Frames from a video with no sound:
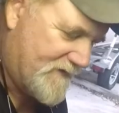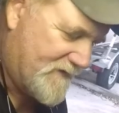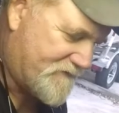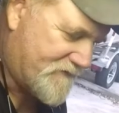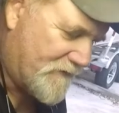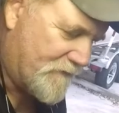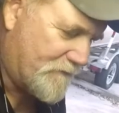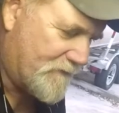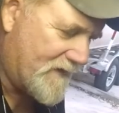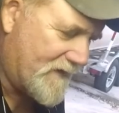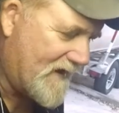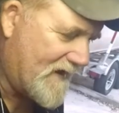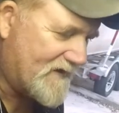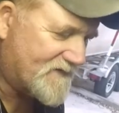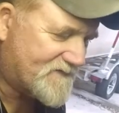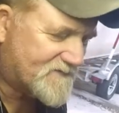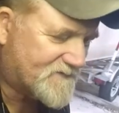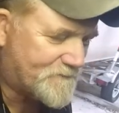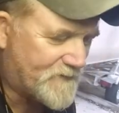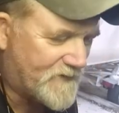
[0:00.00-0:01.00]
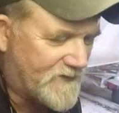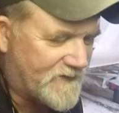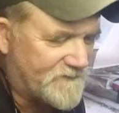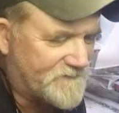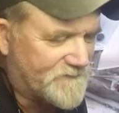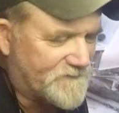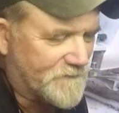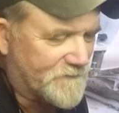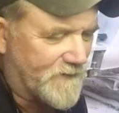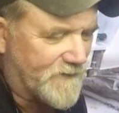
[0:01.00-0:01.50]
Don't ask me
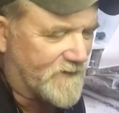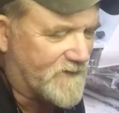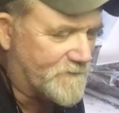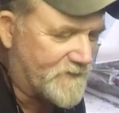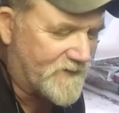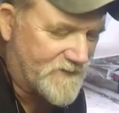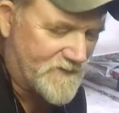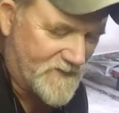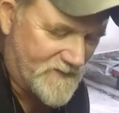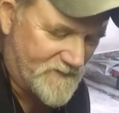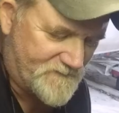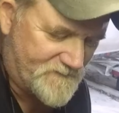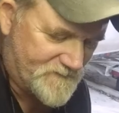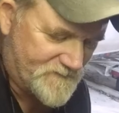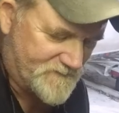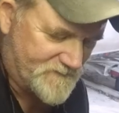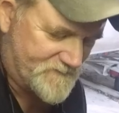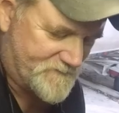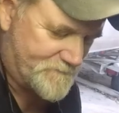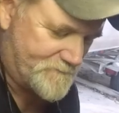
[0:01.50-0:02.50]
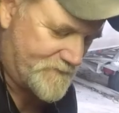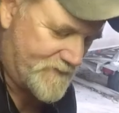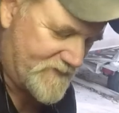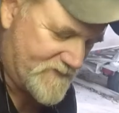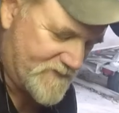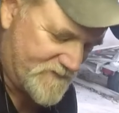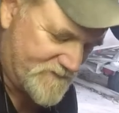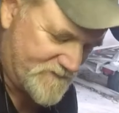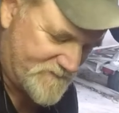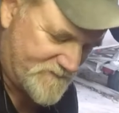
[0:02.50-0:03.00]
for recommendations
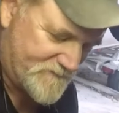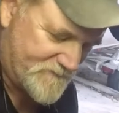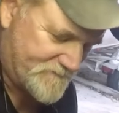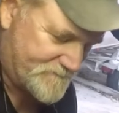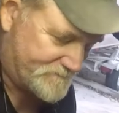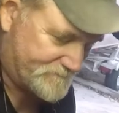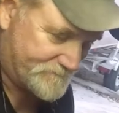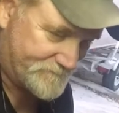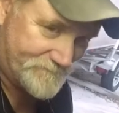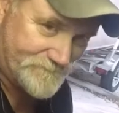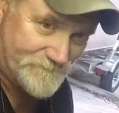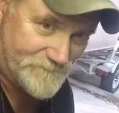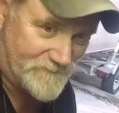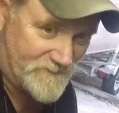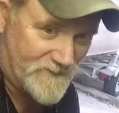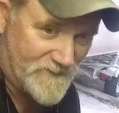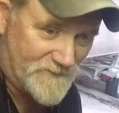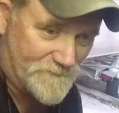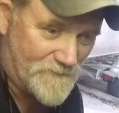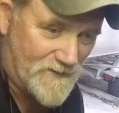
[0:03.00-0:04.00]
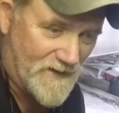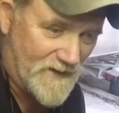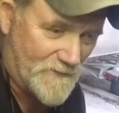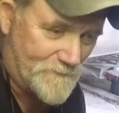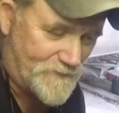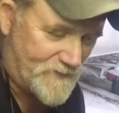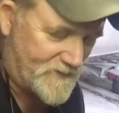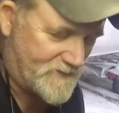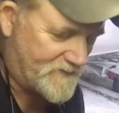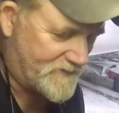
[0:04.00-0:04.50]
because, in my
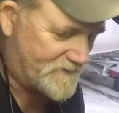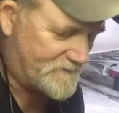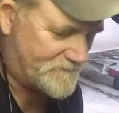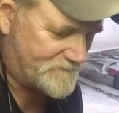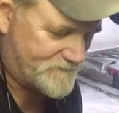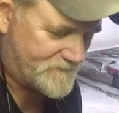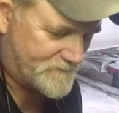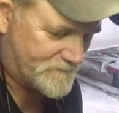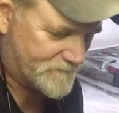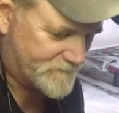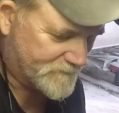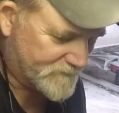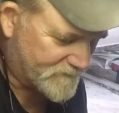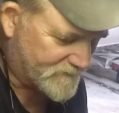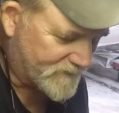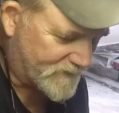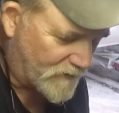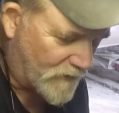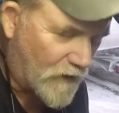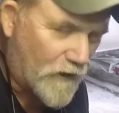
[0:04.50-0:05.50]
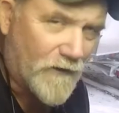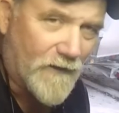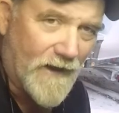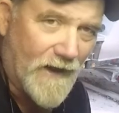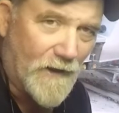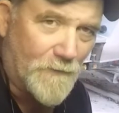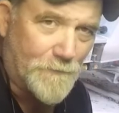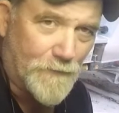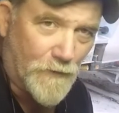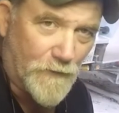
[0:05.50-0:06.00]
opinion, really all
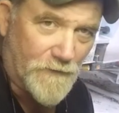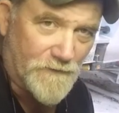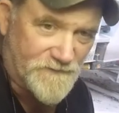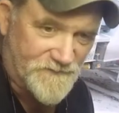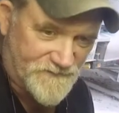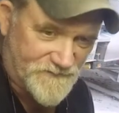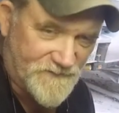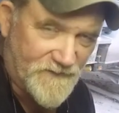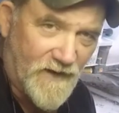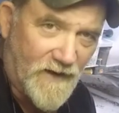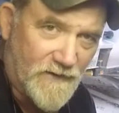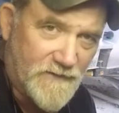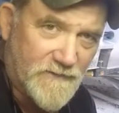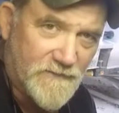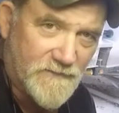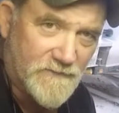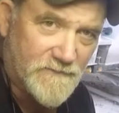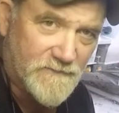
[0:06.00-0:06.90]
outboards suck.